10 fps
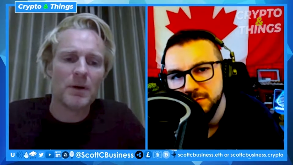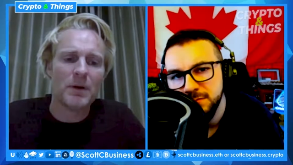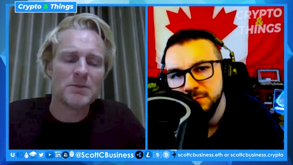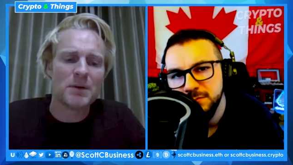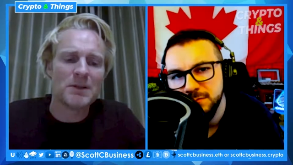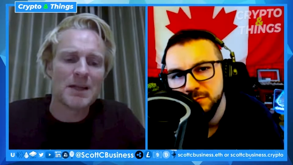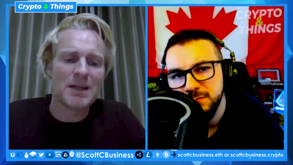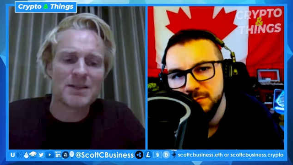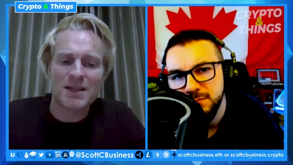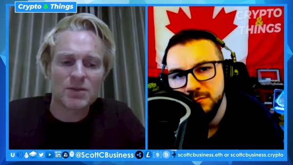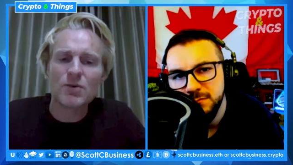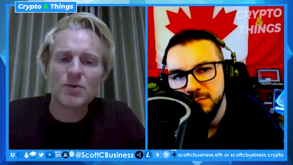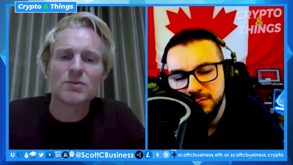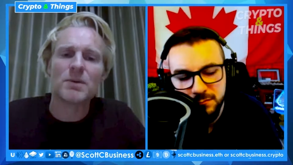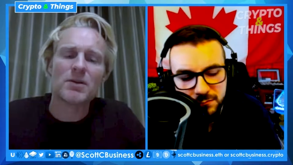Speaker 1: but but that's that's
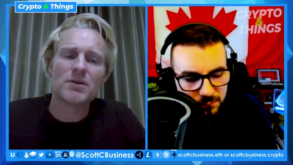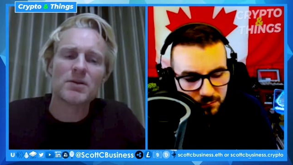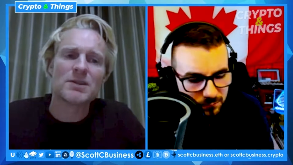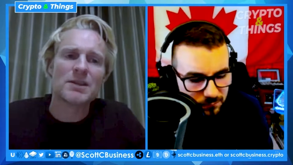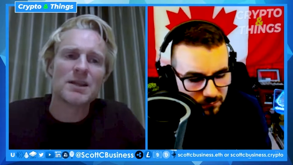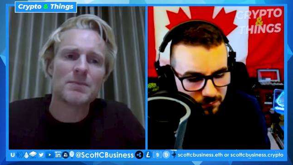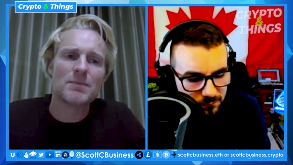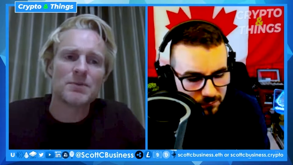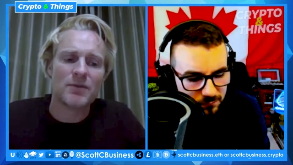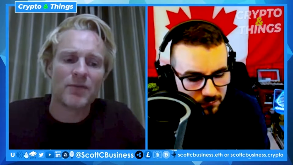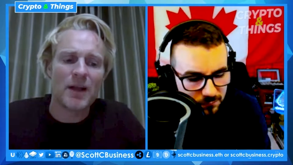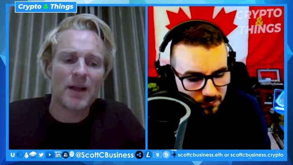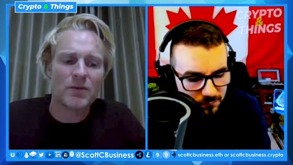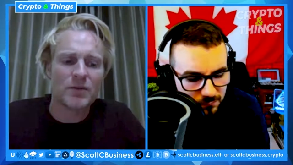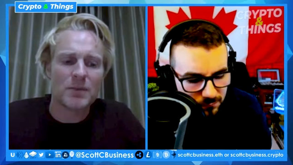good because that keeps the
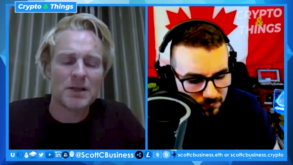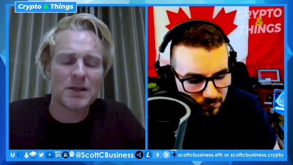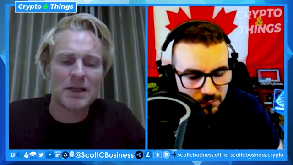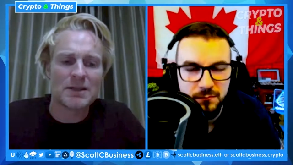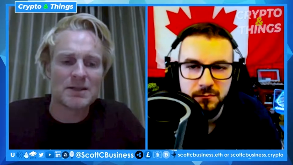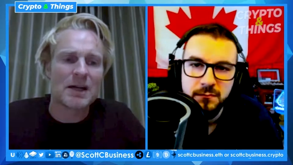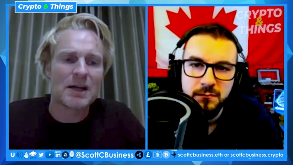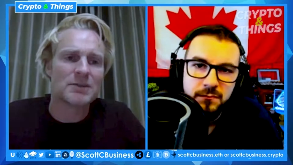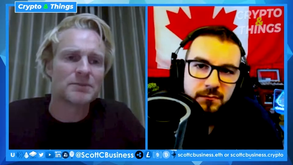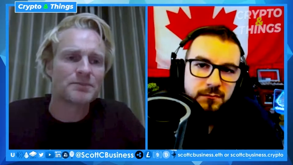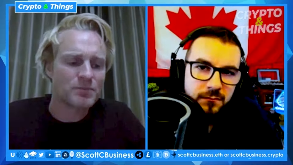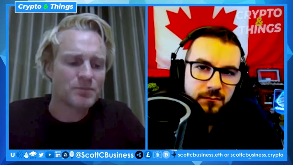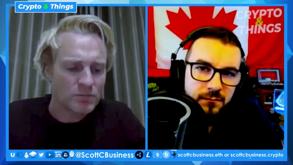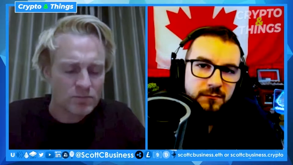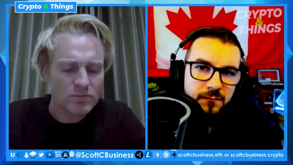value of the money intact.
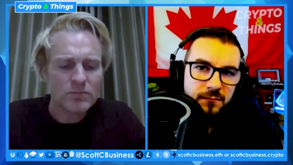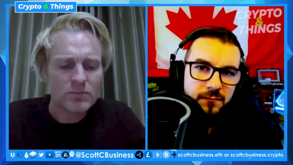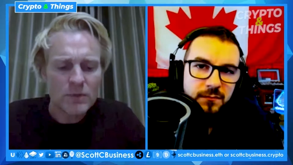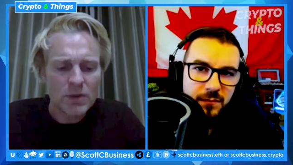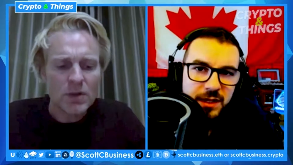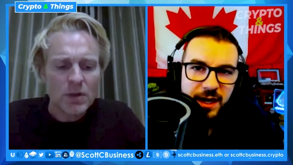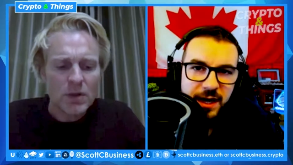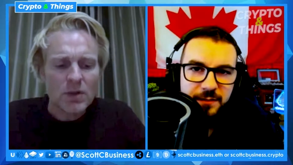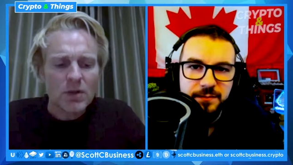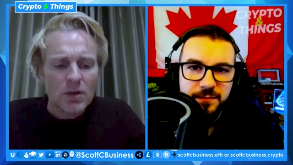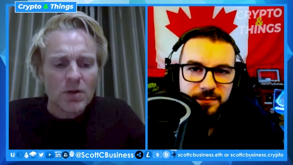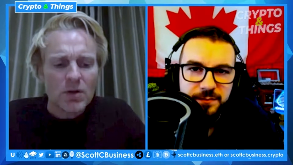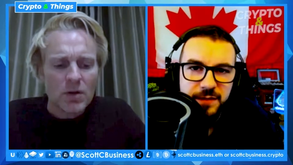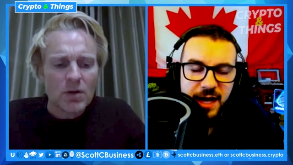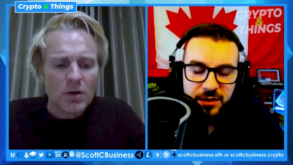
Speaker 2: Yeah.
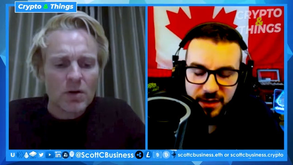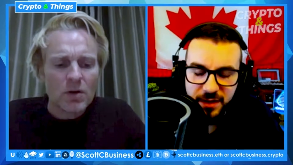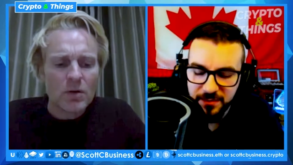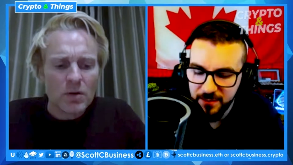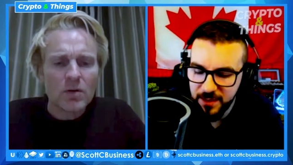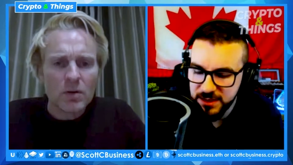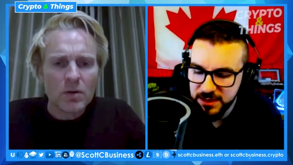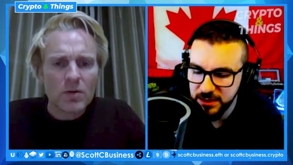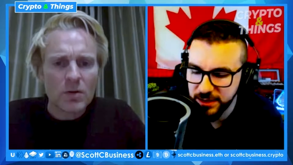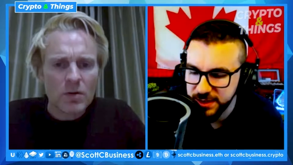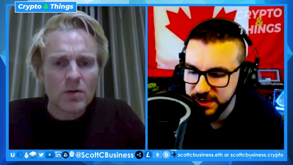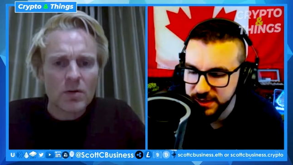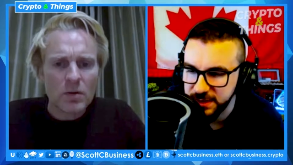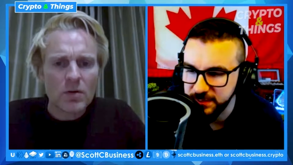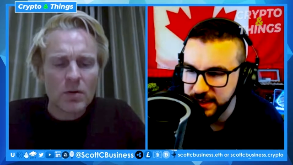Yeah, no, that, that makes a lot
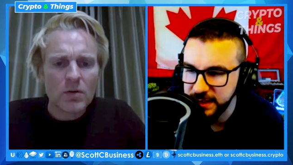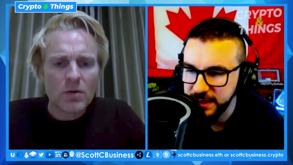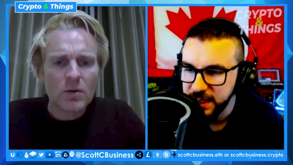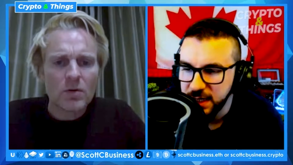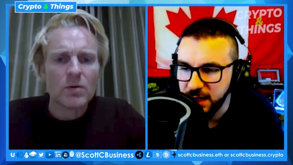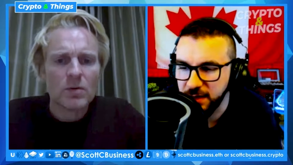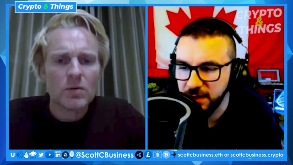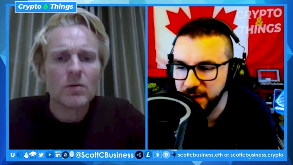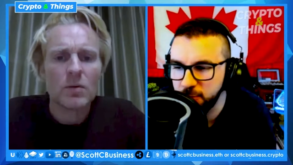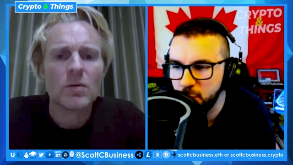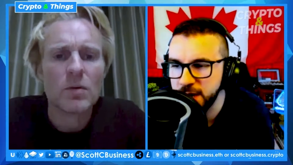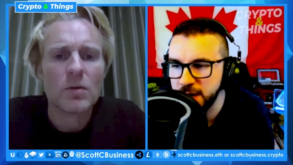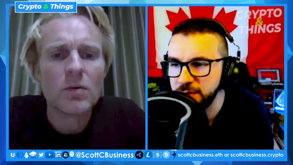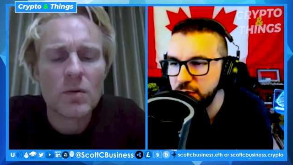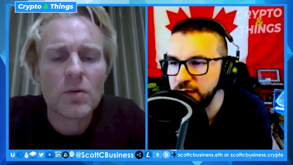of sense to me. And uh, like
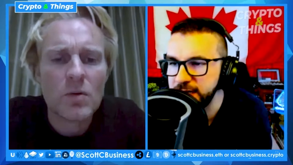one other